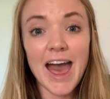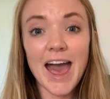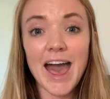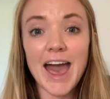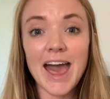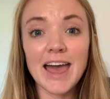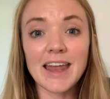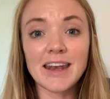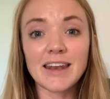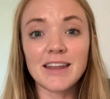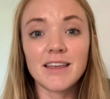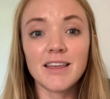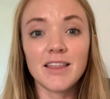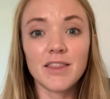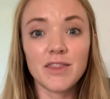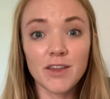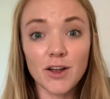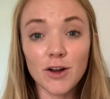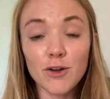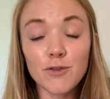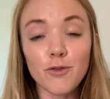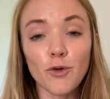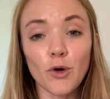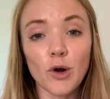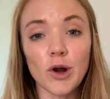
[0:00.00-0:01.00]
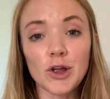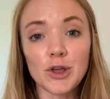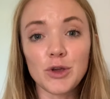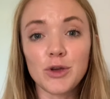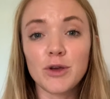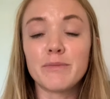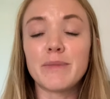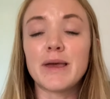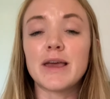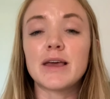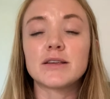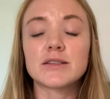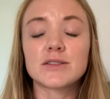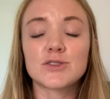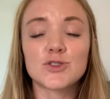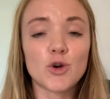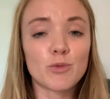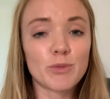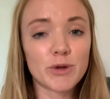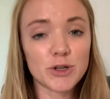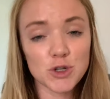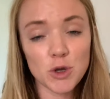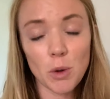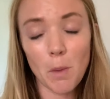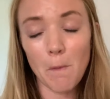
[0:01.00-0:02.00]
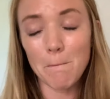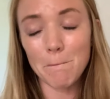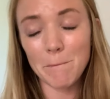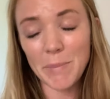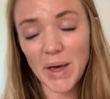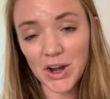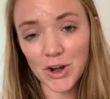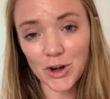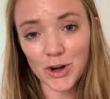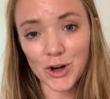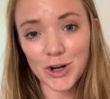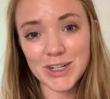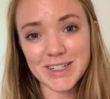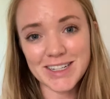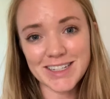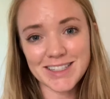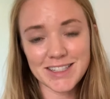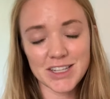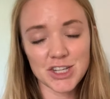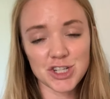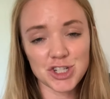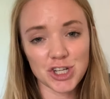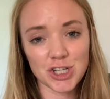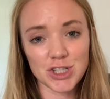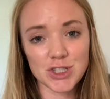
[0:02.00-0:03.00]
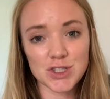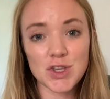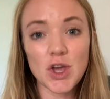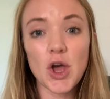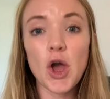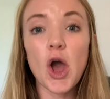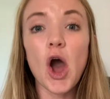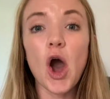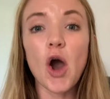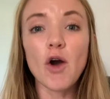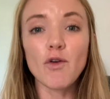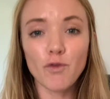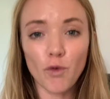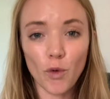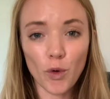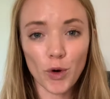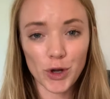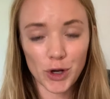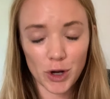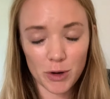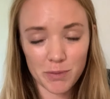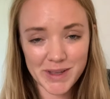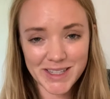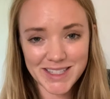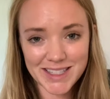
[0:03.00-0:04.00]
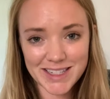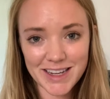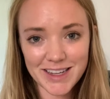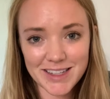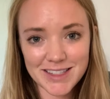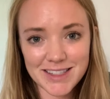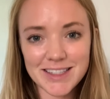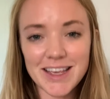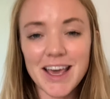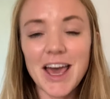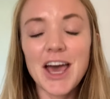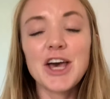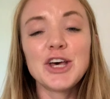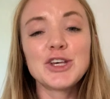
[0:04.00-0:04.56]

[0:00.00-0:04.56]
And therefore, you can make so much better decisions for your business.